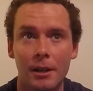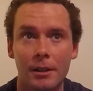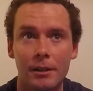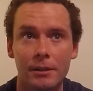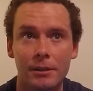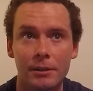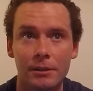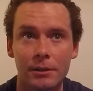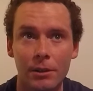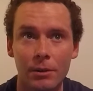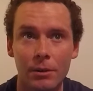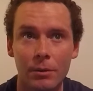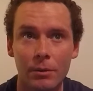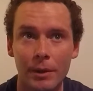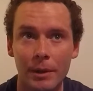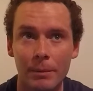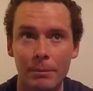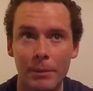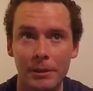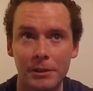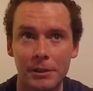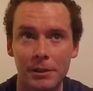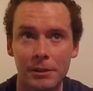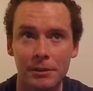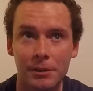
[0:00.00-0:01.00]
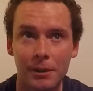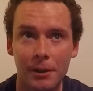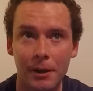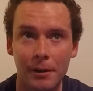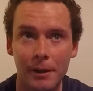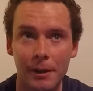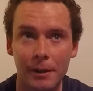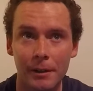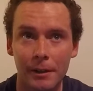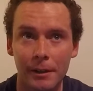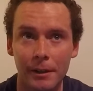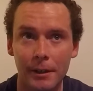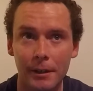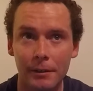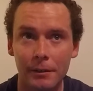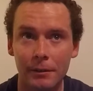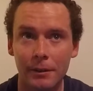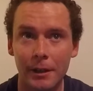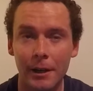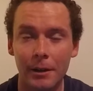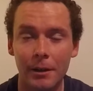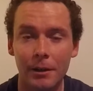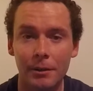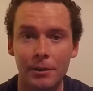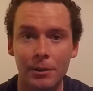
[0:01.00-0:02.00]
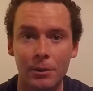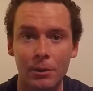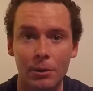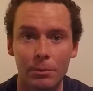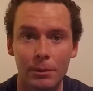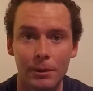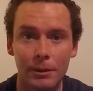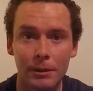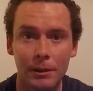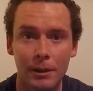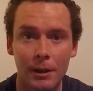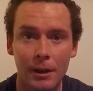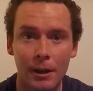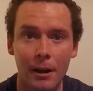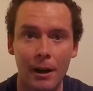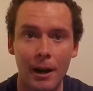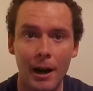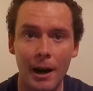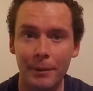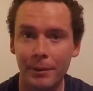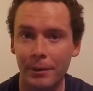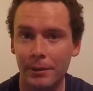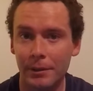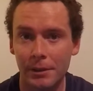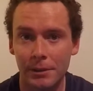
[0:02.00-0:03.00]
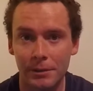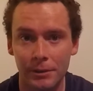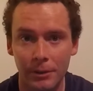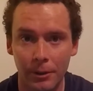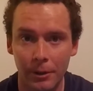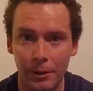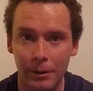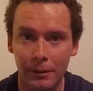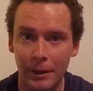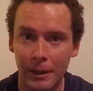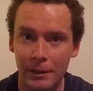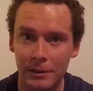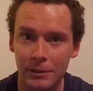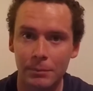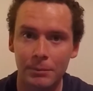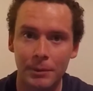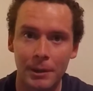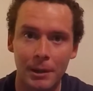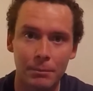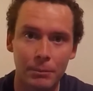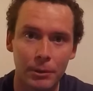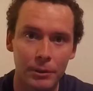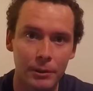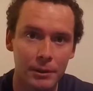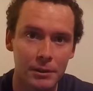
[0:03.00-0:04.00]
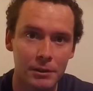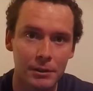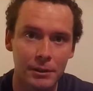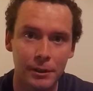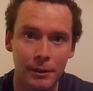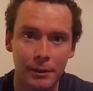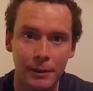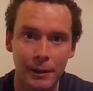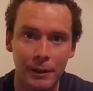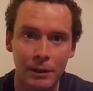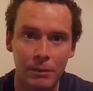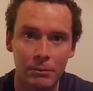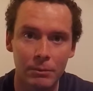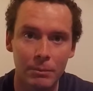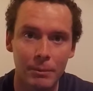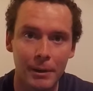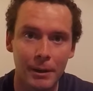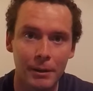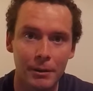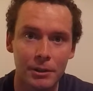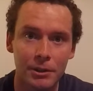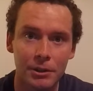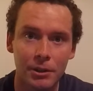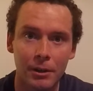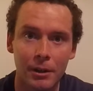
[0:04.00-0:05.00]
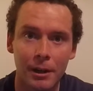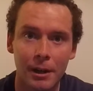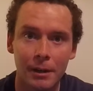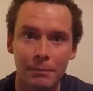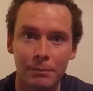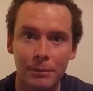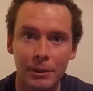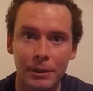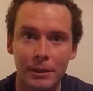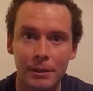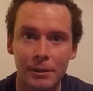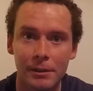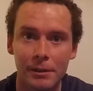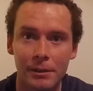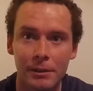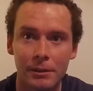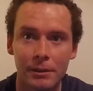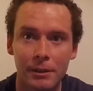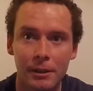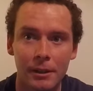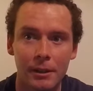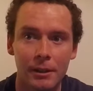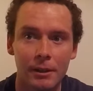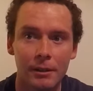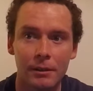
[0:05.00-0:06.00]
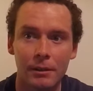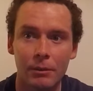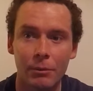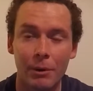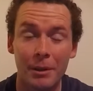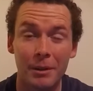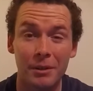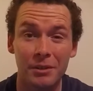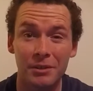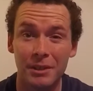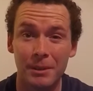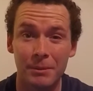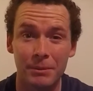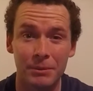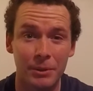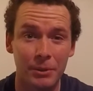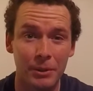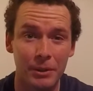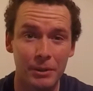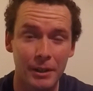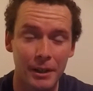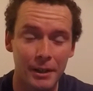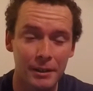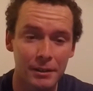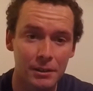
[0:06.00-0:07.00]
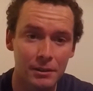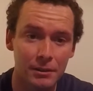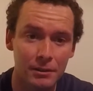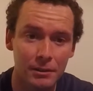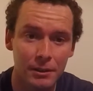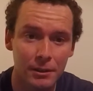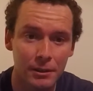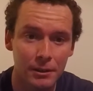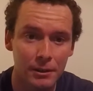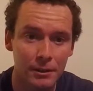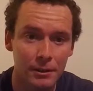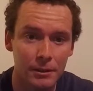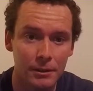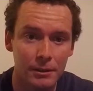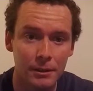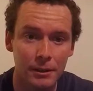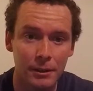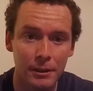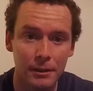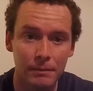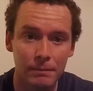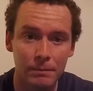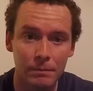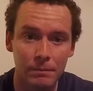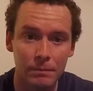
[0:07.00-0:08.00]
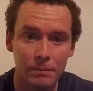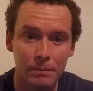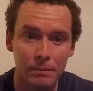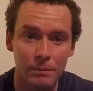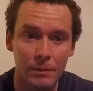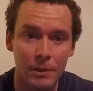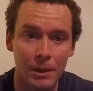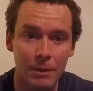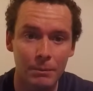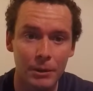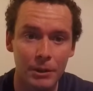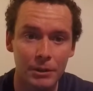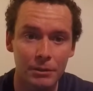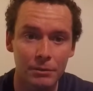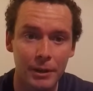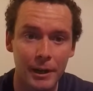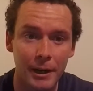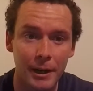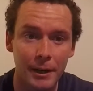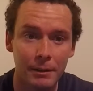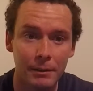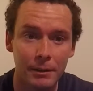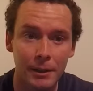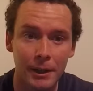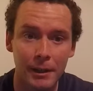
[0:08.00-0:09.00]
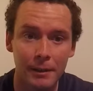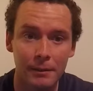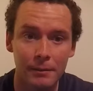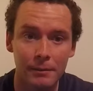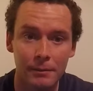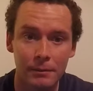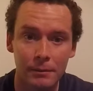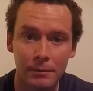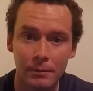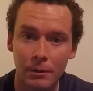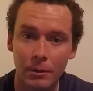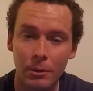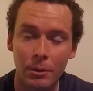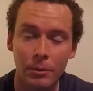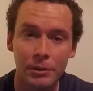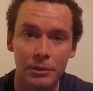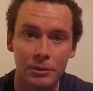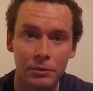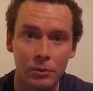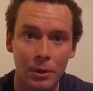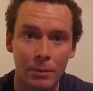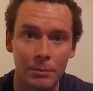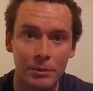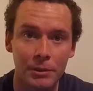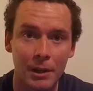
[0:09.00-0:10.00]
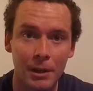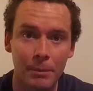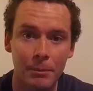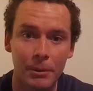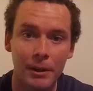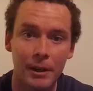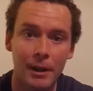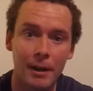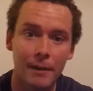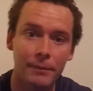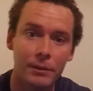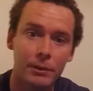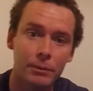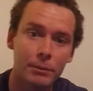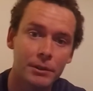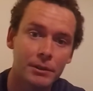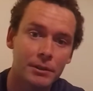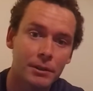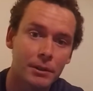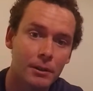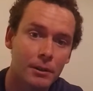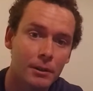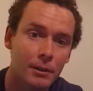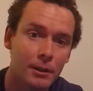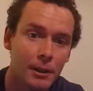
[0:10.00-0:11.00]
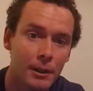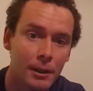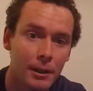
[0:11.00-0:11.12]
So they must have started in late October. I think they started in late September this year to give them a better shot because the weather seems really nice and not much rain yet, although the storm's coming after we saw.